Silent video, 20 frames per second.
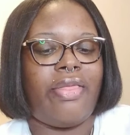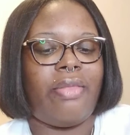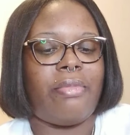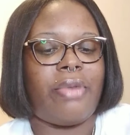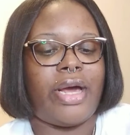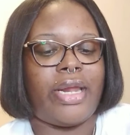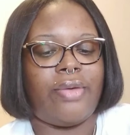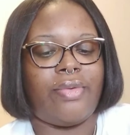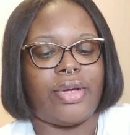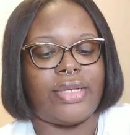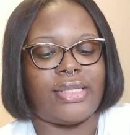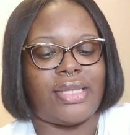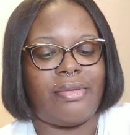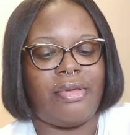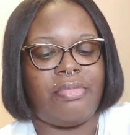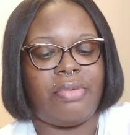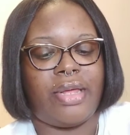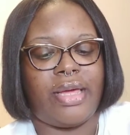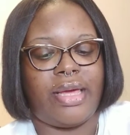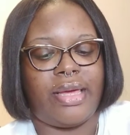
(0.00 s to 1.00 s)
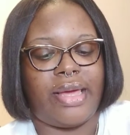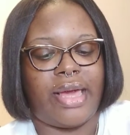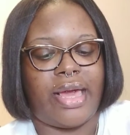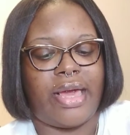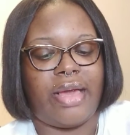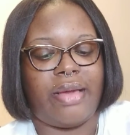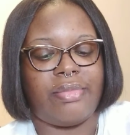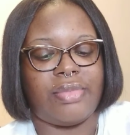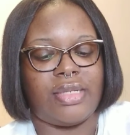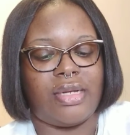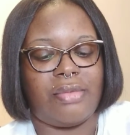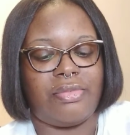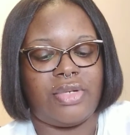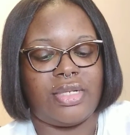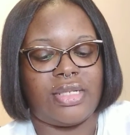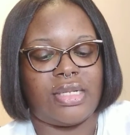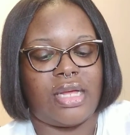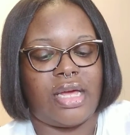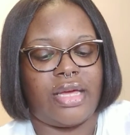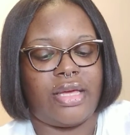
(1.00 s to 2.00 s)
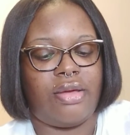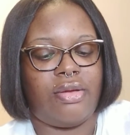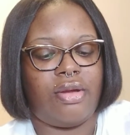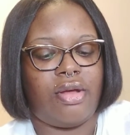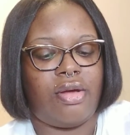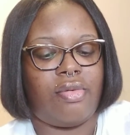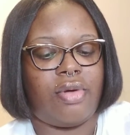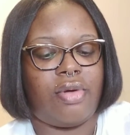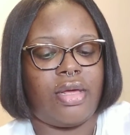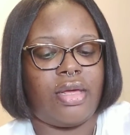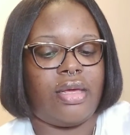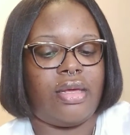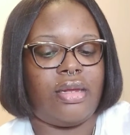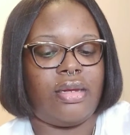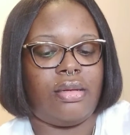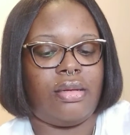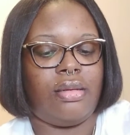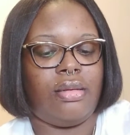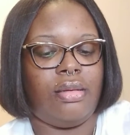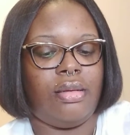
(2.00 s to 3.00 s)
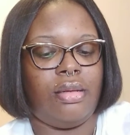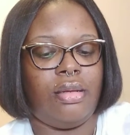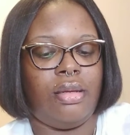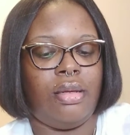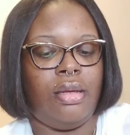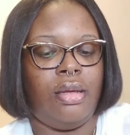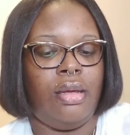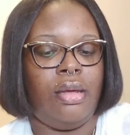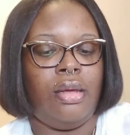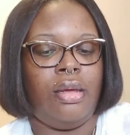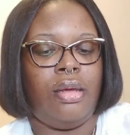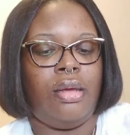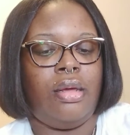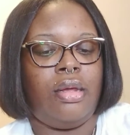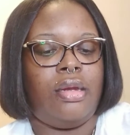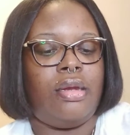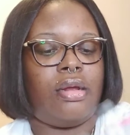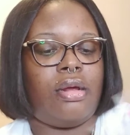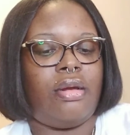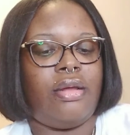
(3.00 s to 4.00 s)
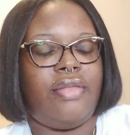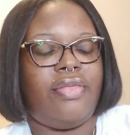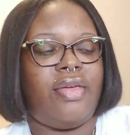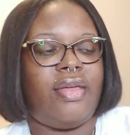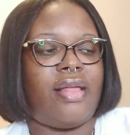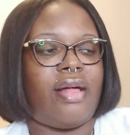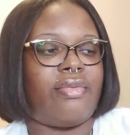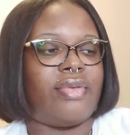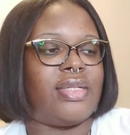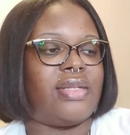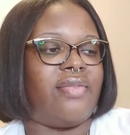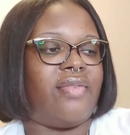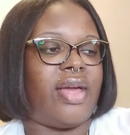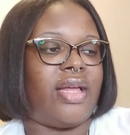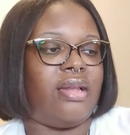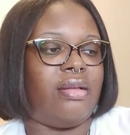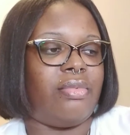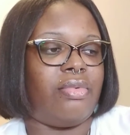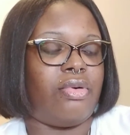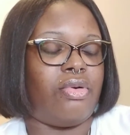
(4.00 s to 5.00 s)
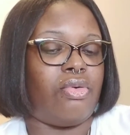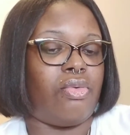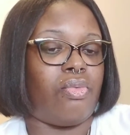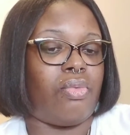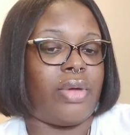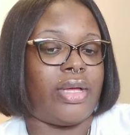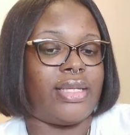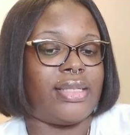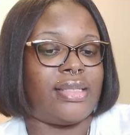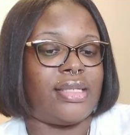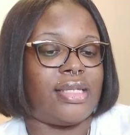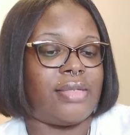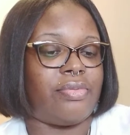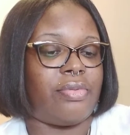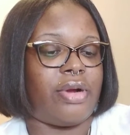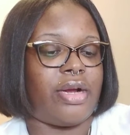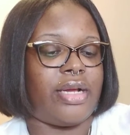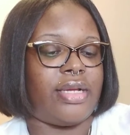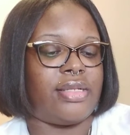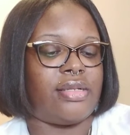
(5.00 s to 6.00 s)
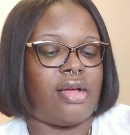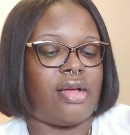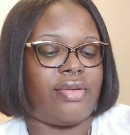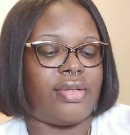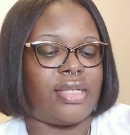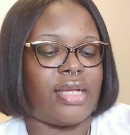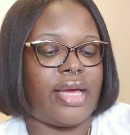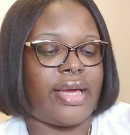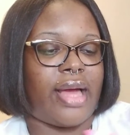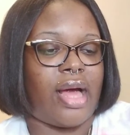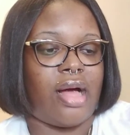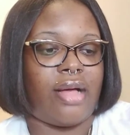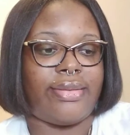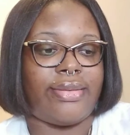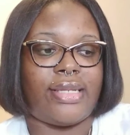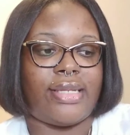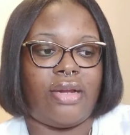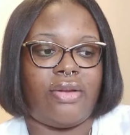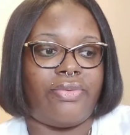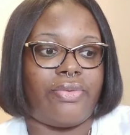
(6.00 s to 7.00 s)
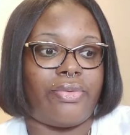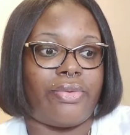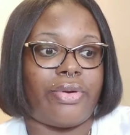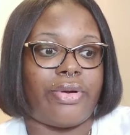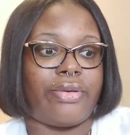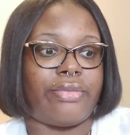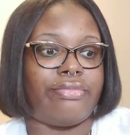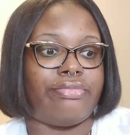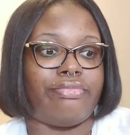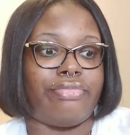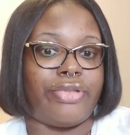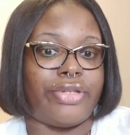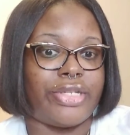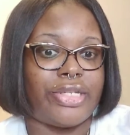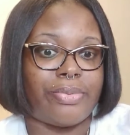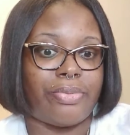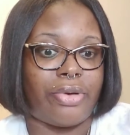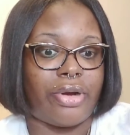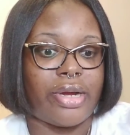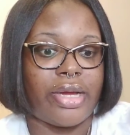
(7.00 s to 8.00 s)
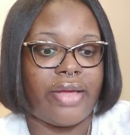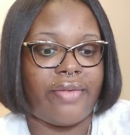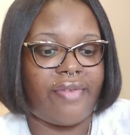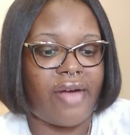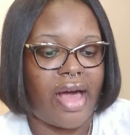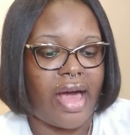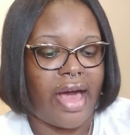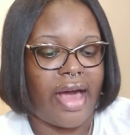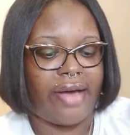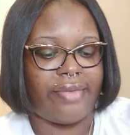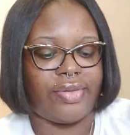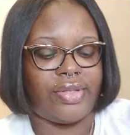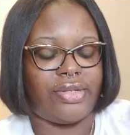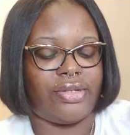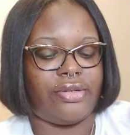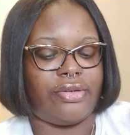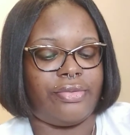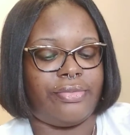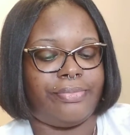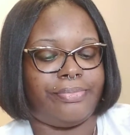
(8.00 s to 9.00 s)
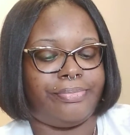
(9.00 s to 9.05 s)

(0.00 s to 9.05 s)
Body Works, they be playing games, and I'm just like, you know what, the only thing that was available was the spray. So I was like, I'll sell for the spray if I have to.